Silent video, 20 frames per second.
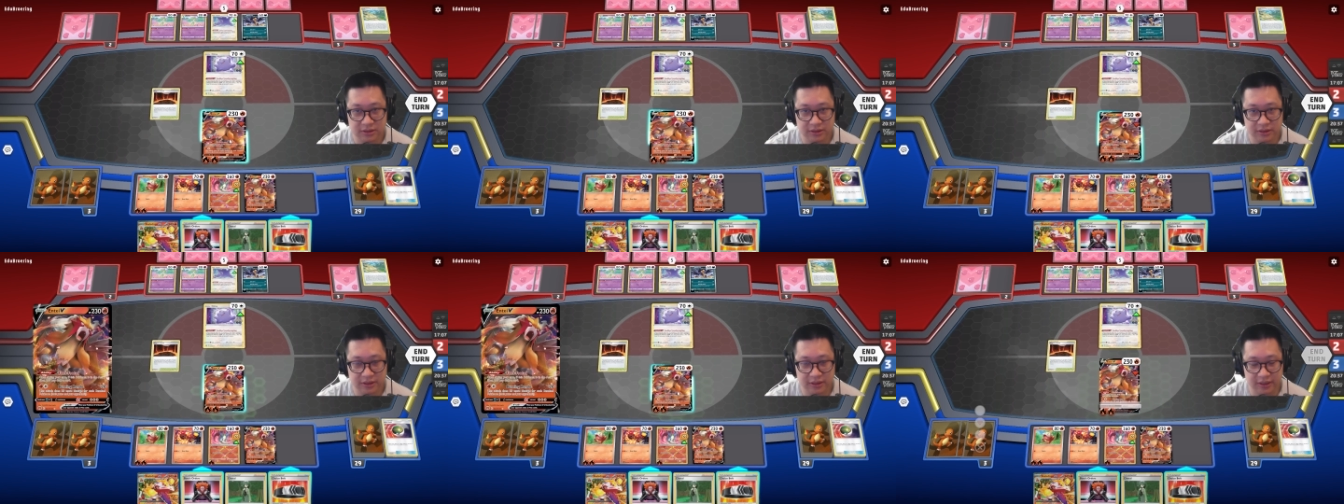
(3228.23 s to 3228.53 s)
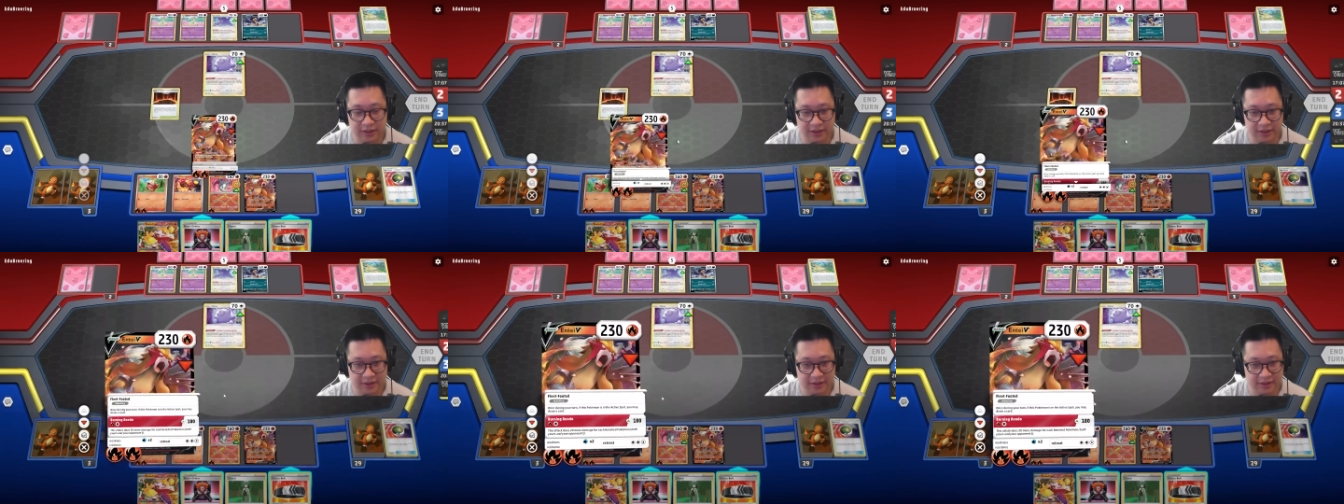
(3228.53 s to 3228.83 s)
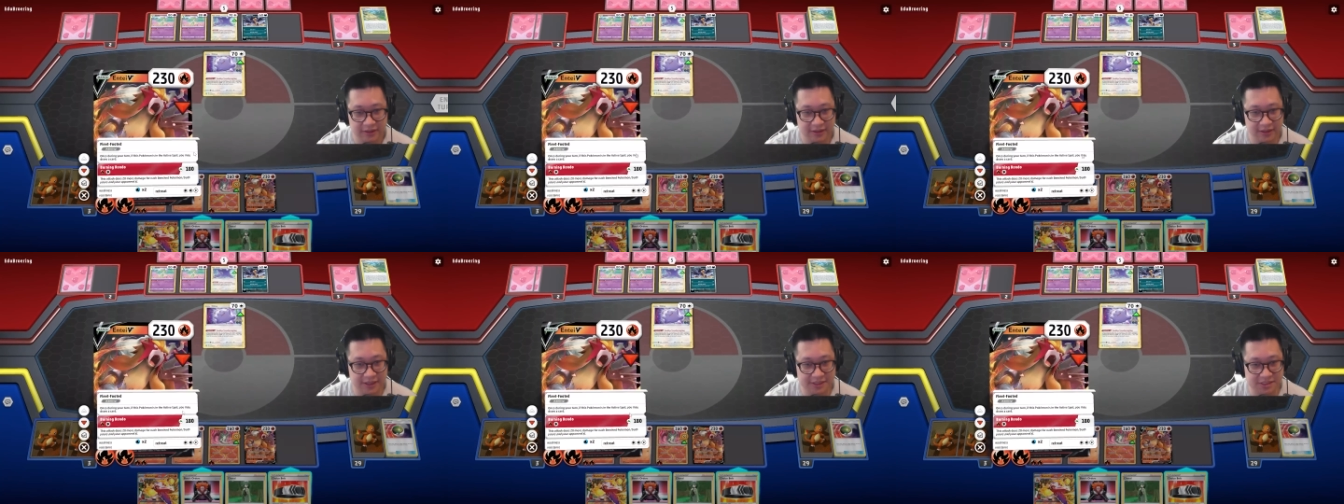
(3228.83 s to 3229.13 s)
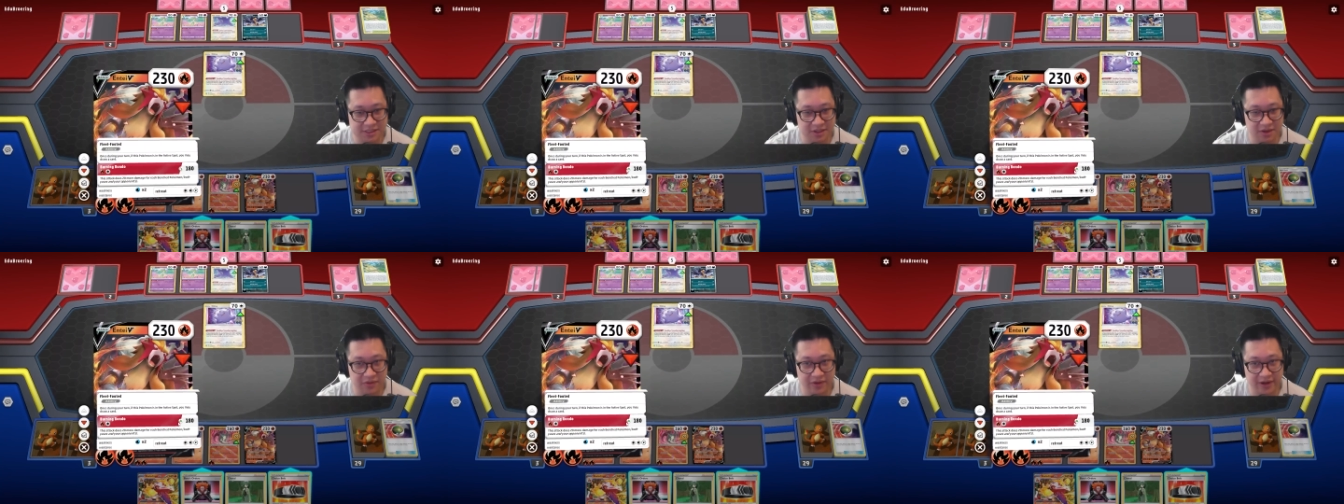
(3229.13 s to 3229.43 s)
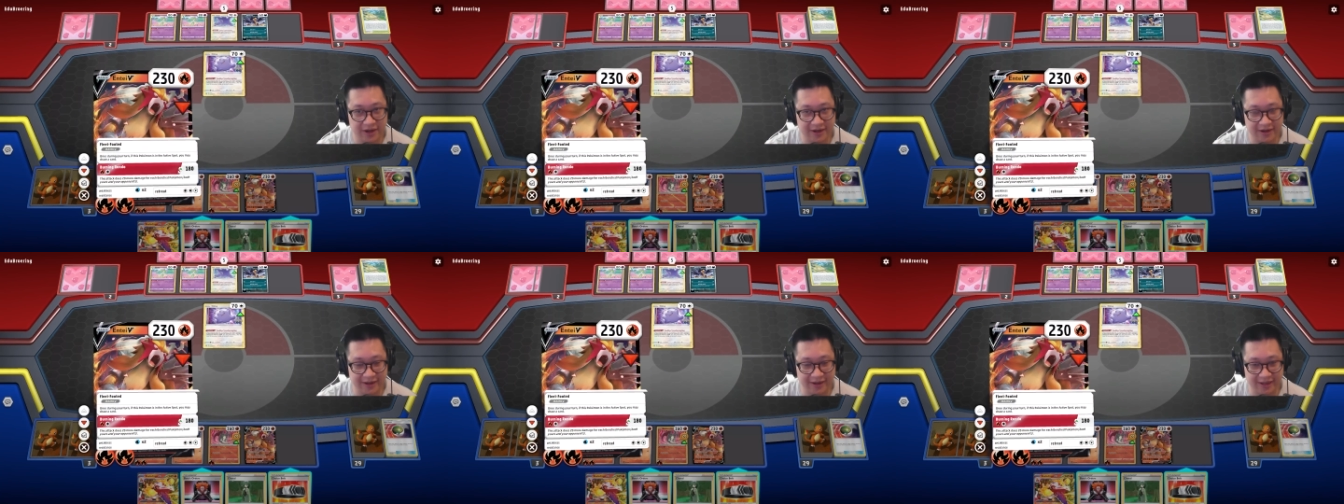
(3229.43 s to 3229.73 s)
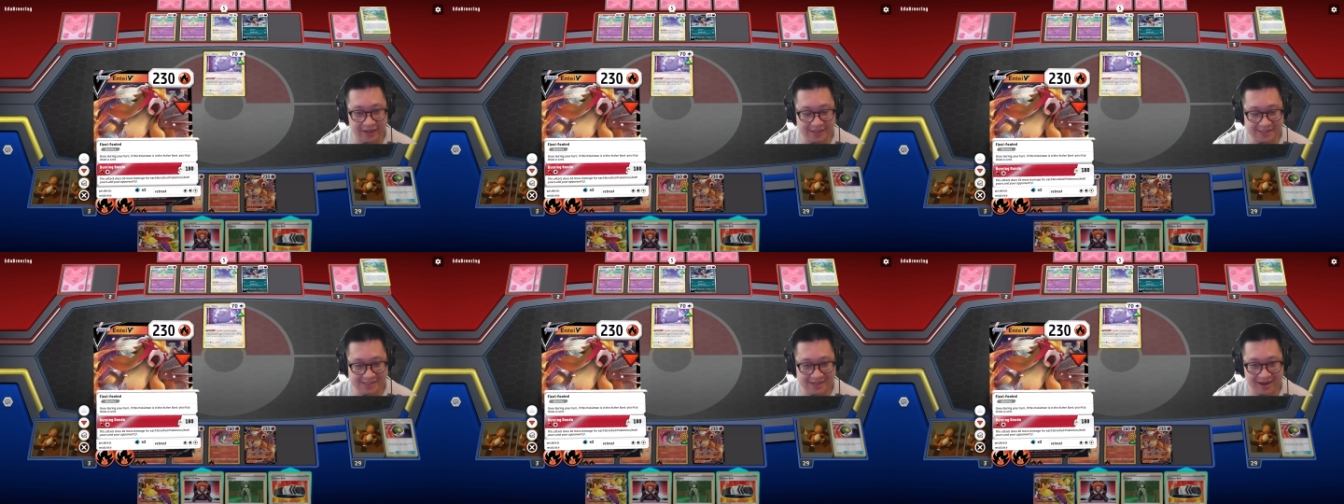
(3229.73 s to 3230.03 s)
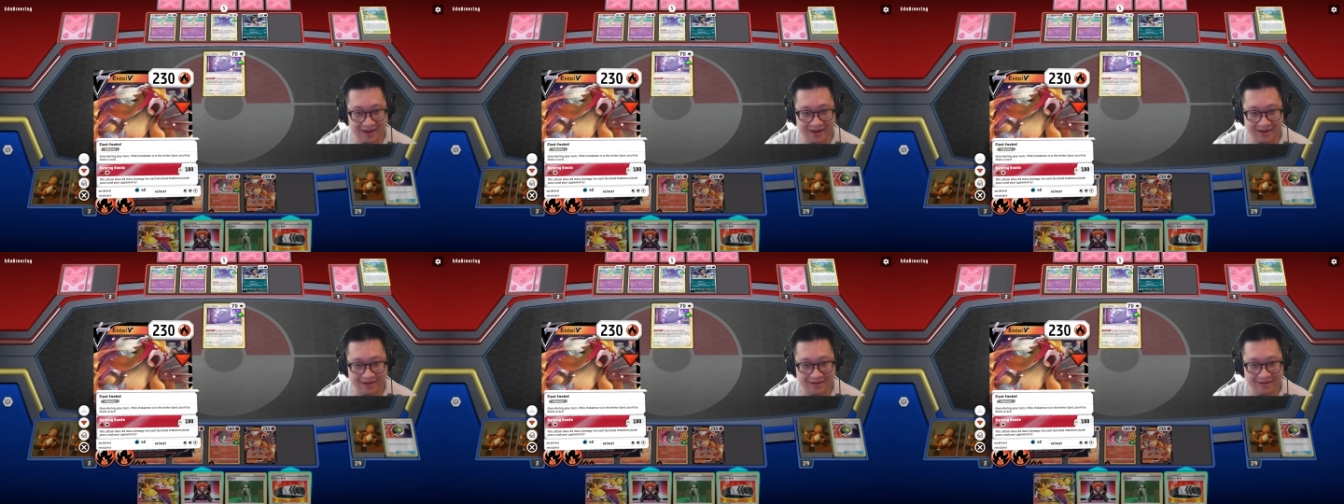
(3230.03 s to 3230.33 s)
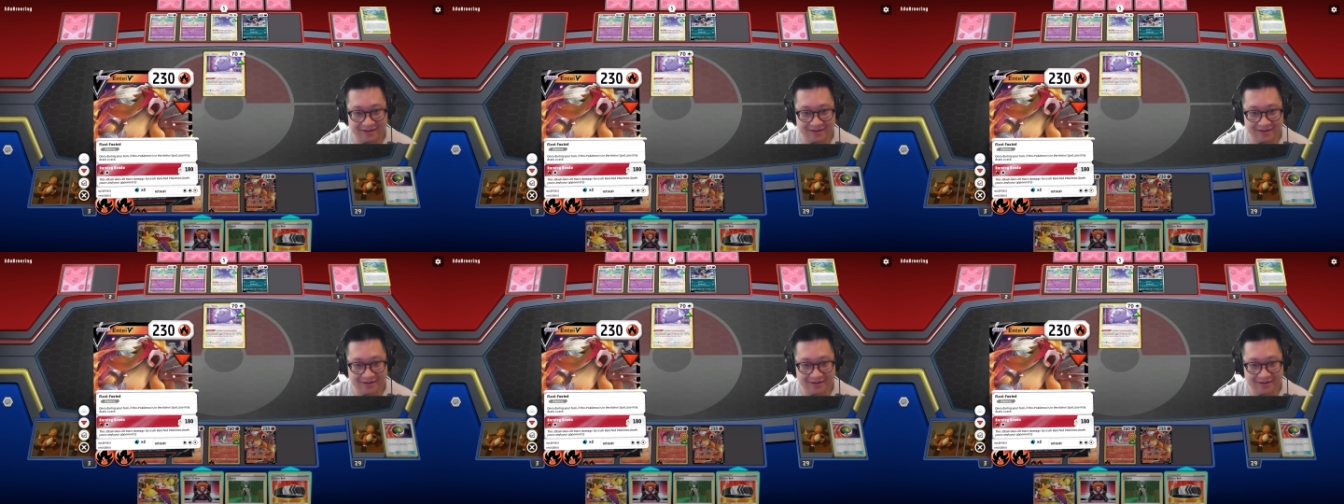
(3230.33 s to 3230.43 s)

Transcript: Okay, let's go ahead and attack.